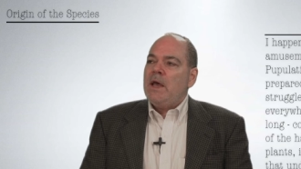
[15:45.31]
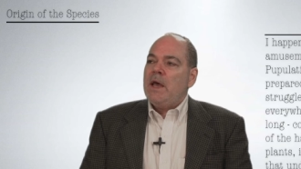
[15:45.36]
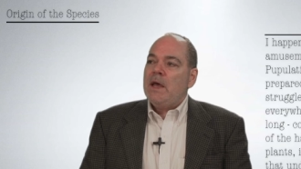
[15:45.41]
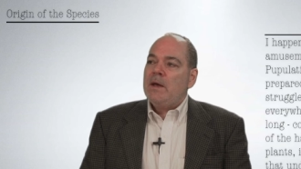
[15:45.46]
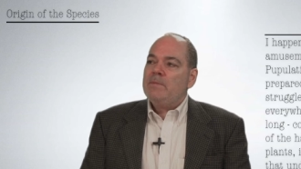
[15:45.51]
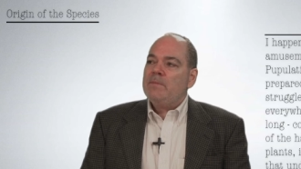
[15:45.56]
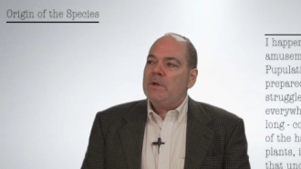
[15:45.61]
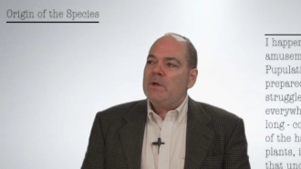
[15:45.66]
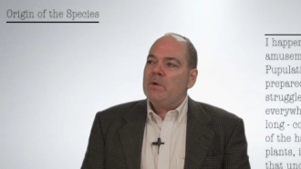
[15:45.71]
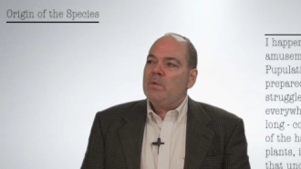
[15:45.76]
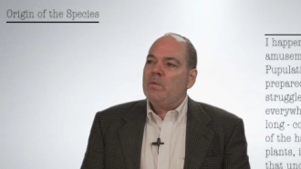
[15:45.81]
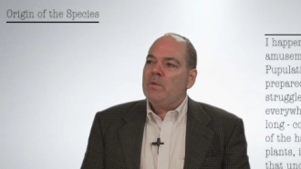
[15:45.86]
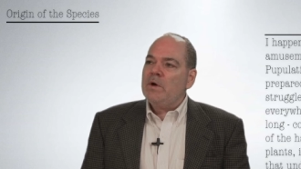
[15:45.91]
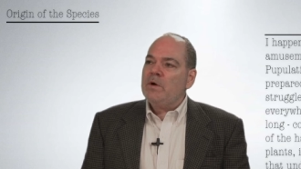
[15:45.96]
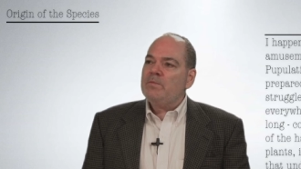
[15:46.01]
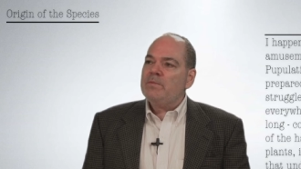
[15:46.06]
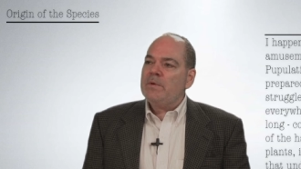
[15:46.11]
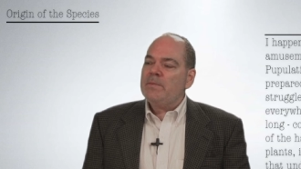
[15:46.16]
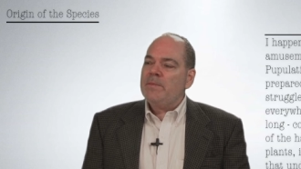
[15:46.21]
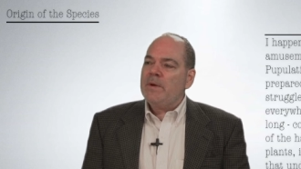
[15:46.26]
and being
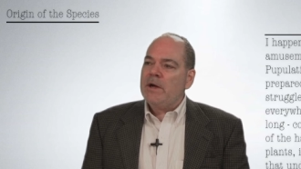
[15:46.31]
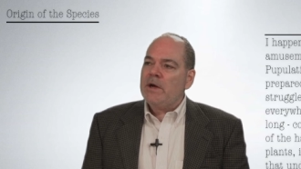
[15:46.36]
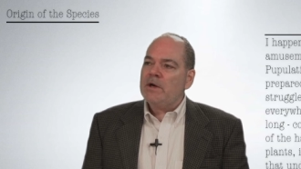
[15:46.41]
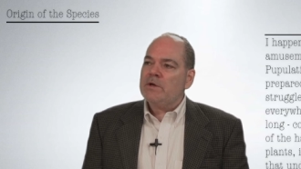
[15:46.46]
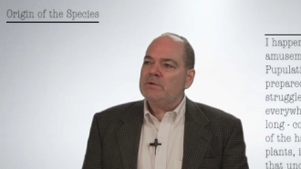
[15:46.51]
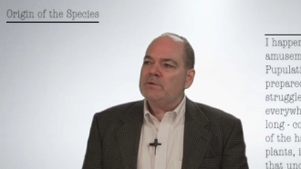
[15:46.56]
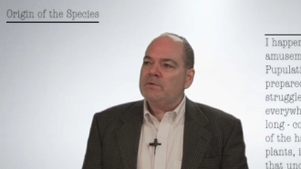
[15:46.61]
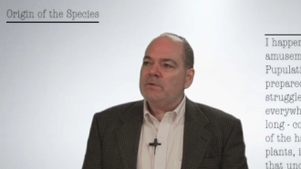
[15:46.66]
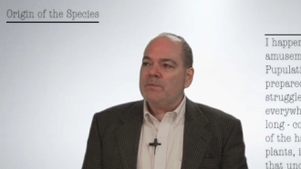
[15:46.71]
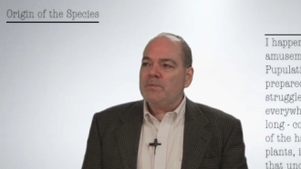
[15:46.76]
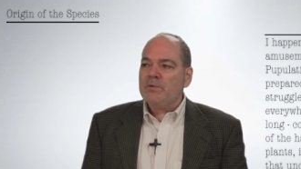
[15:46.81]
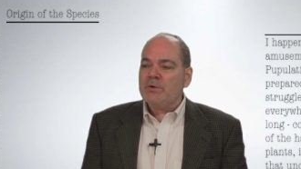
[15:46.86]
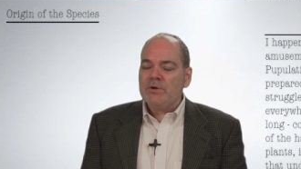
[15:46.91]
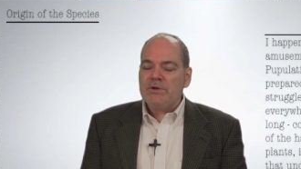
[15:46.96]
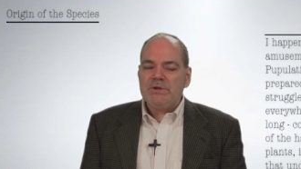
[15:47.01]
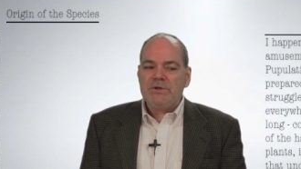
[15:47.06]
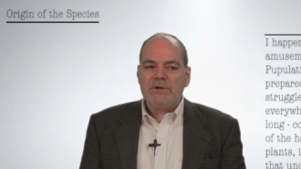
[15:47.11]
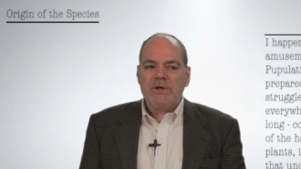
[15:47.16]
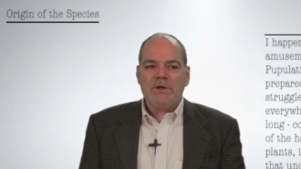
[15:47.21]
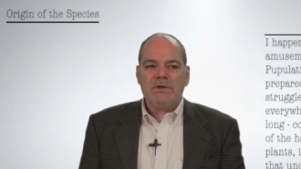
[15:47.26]
well prepared to
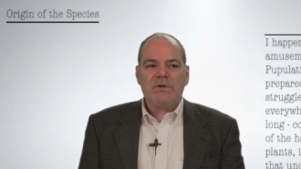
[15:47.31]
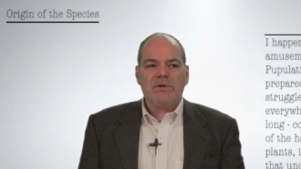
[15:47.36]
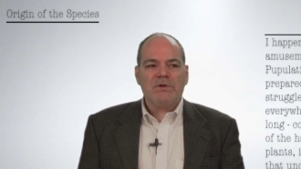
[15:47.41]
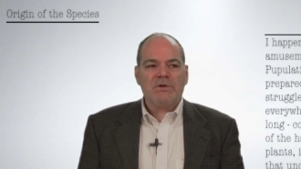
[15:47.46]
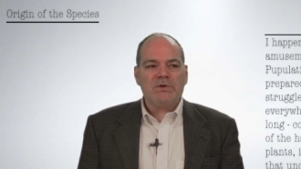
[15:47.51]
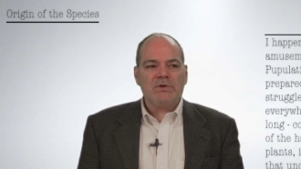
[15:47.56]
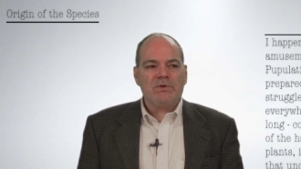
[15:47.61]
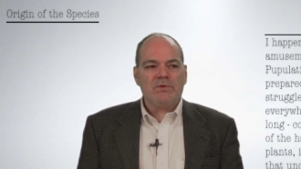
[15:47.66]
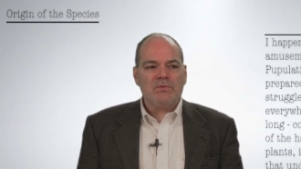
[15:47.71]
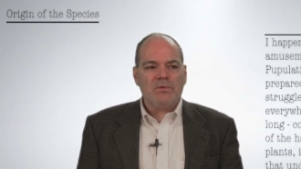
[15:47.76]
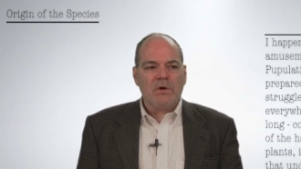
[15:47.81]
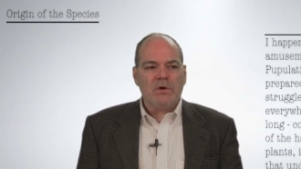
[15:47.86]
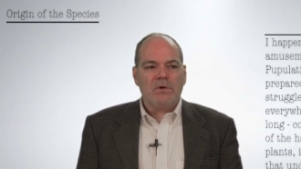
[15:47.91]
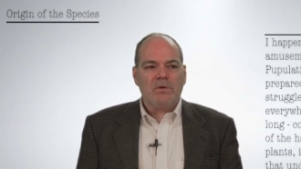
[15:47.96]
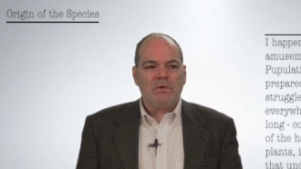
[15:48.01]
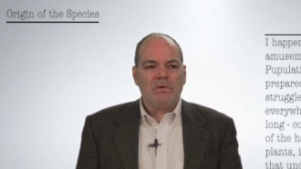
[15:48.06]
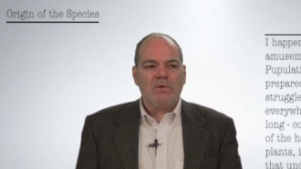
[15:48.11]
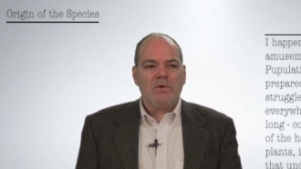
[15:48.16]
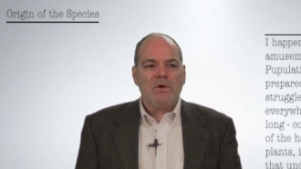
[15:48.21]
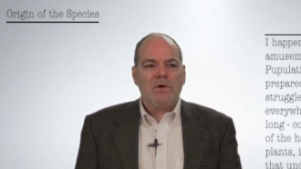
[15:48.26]
appreciate the
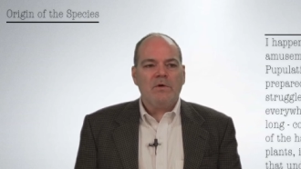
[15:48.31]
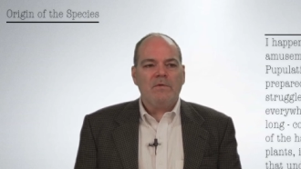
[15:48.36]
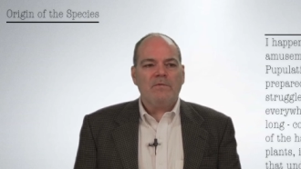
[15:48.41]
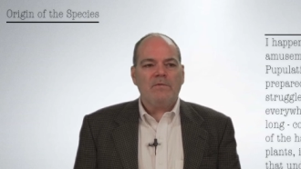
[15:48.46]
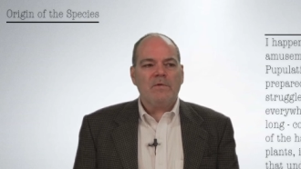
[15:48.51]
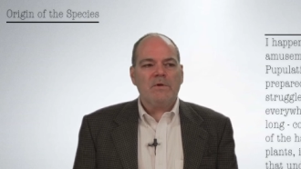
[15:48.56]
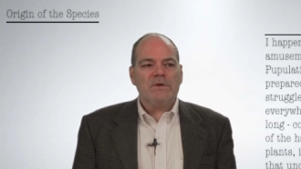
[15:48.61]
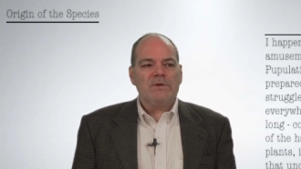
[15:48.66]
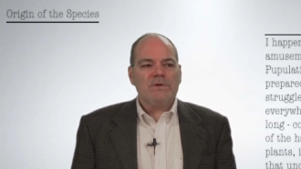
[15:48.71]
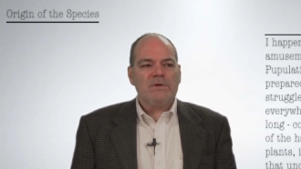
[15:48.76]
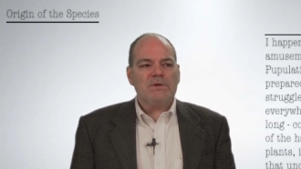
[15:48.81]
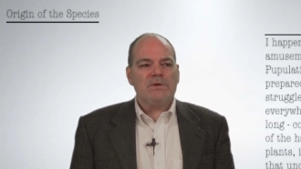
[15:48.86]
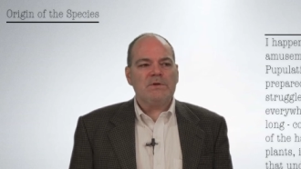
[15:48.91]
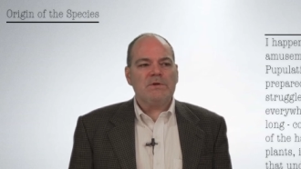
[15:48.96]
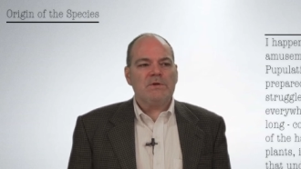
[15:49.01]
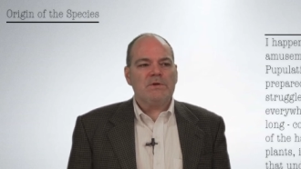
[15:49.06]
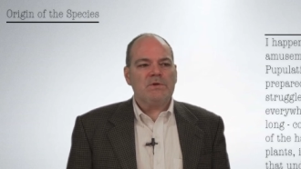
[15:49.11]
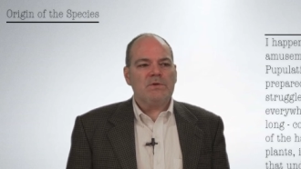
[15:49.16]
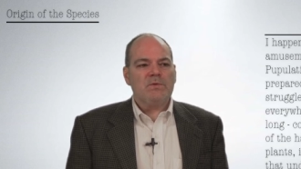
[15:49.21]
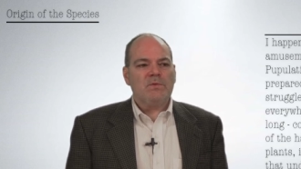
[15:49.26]
struggle for
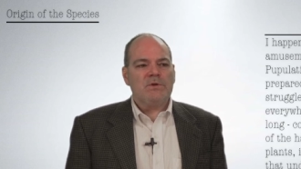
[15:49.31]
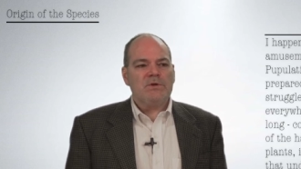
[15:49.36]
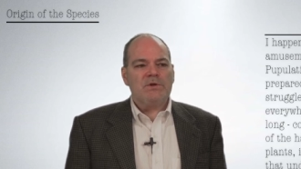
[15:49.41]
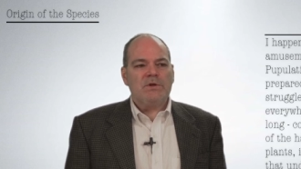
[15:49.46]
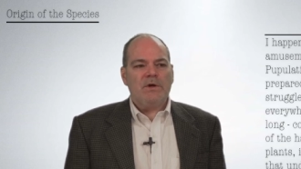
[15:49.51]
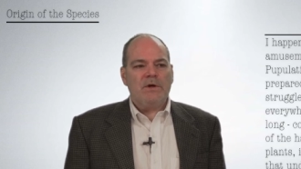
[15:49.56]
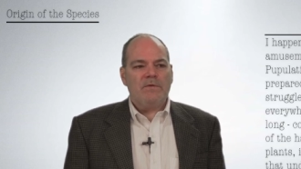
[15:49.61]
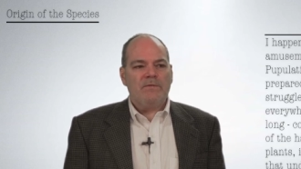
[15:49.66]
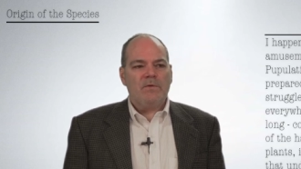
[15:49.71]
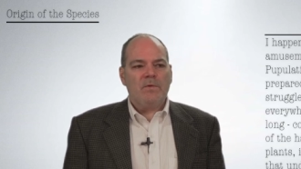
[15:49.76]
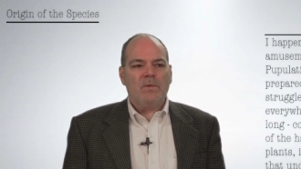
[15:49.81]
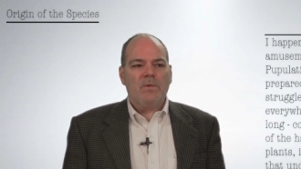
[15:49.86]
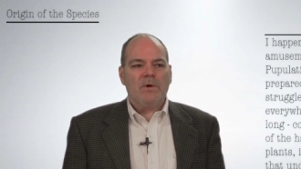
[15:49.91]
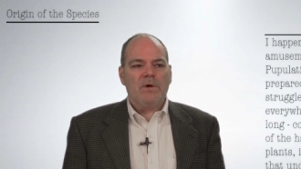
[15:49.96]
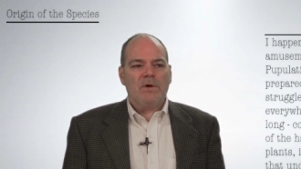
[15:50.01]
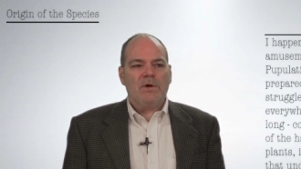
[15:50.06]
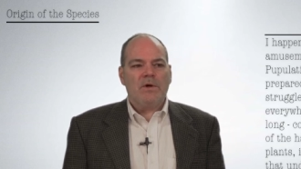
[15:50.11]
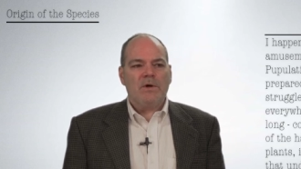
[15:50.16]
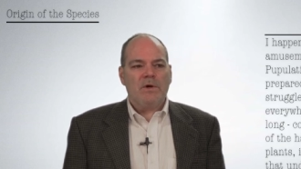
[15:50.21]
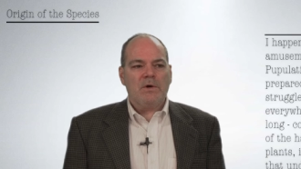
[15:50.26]
existence which
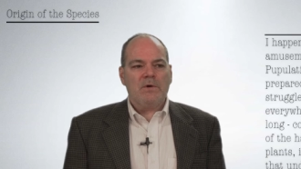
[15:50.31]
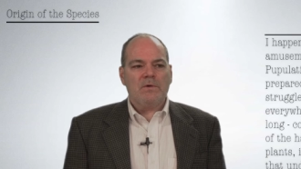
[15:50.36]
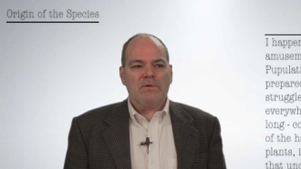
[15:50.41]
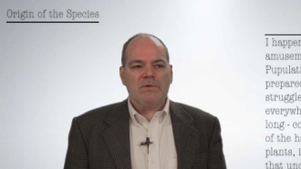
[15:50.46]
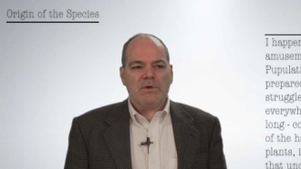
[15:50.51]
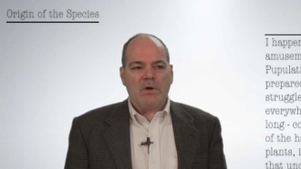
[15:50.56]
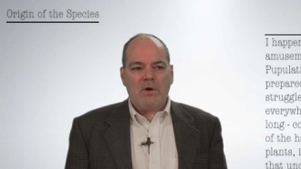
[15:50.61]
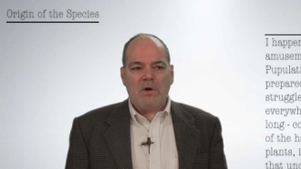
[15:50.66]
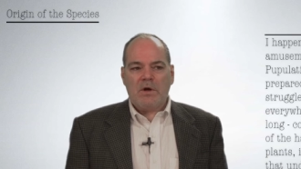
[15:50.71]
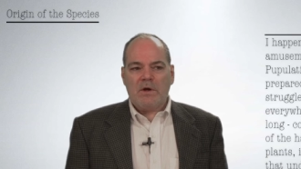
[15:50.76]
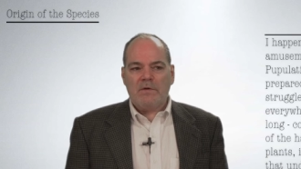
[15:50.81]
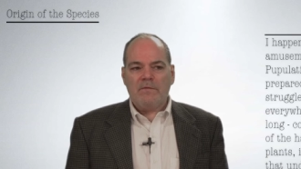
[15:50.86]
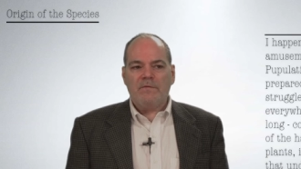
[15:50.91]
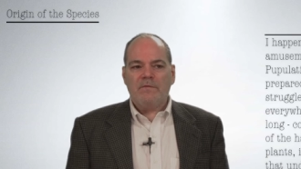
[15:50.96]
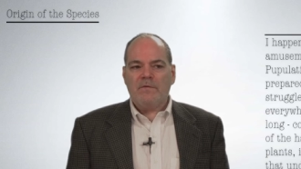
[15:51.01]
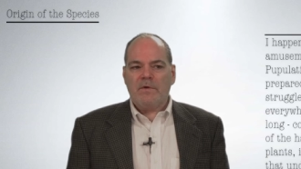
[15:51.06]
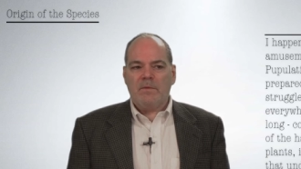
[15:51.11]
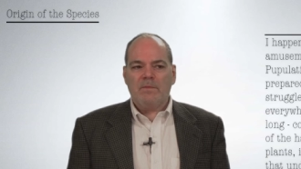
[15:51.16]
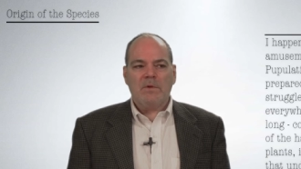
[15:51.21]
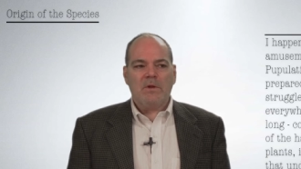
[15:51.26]
everywhere goes on
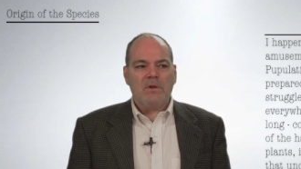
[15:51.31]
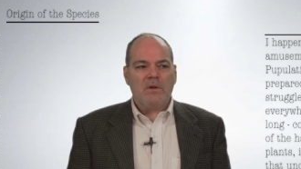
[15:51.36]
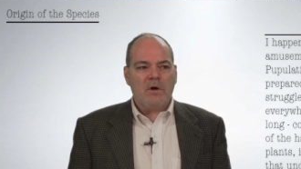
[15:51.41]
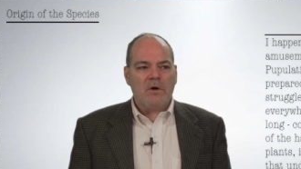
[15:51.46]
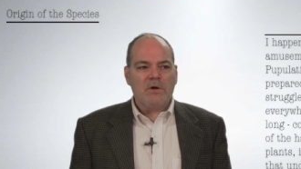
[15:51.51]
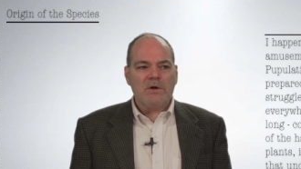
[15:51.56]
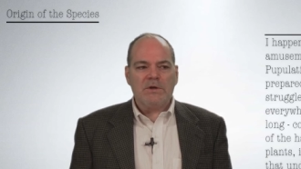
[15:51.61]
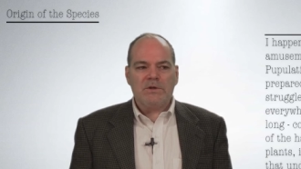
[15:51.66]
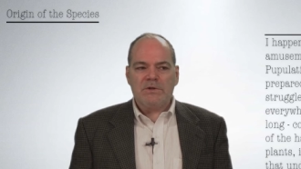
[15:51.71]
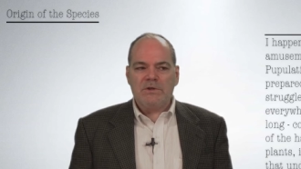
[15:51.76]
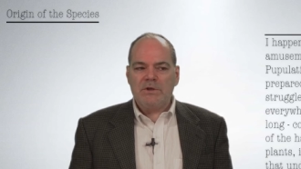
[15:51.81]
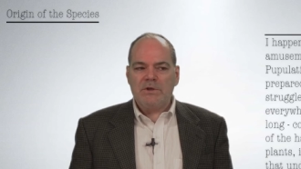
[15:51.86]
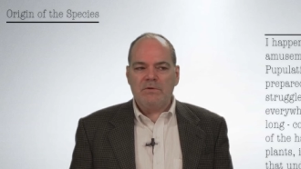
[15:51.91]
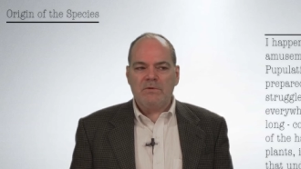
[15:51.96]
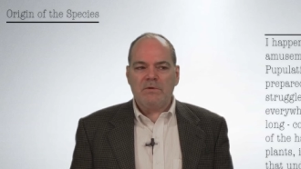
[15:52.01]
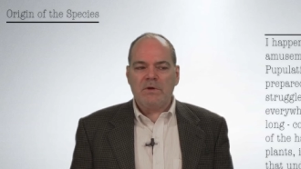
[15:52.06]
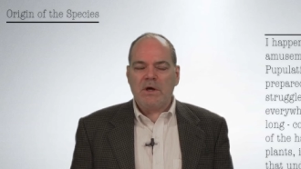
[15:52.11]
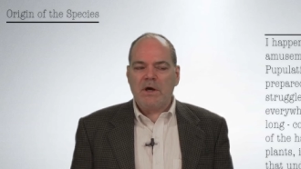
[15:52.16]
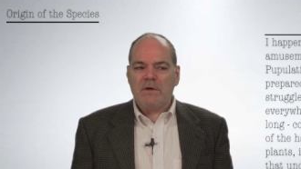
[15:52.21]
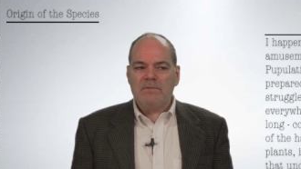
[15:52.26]
from long
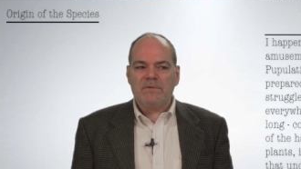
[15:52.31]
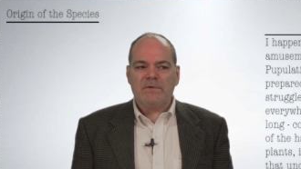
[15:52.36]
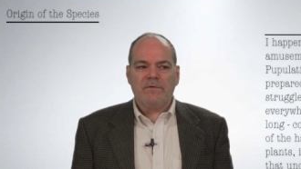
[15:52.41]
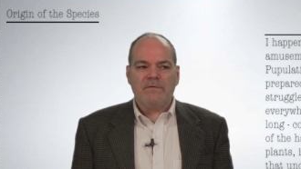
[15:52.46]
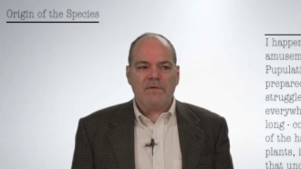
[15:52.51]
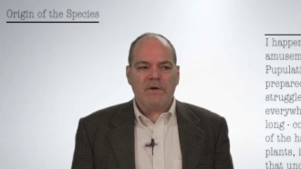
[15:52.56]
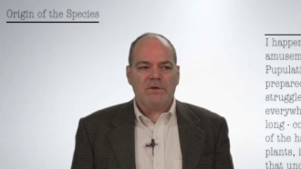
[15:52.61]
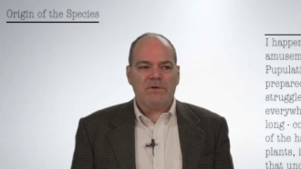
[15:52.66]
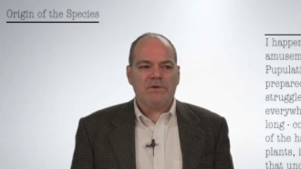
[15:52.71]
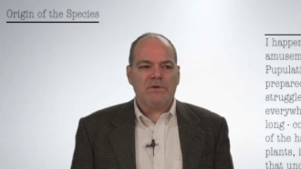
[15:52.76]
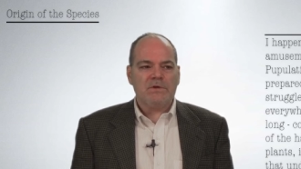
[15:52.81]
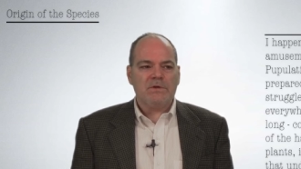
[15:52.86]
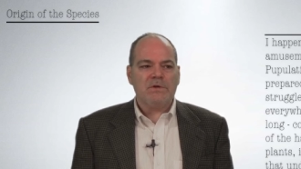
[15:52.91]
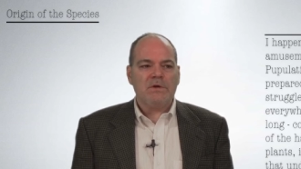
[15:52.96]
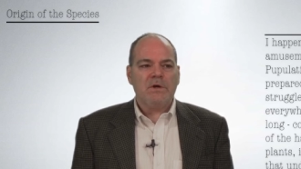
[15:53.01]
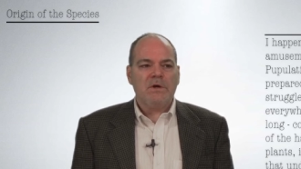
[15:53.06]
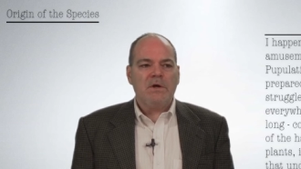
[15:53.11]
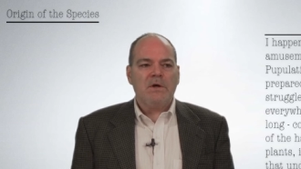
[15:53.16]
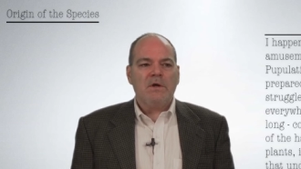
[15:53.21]
continued observation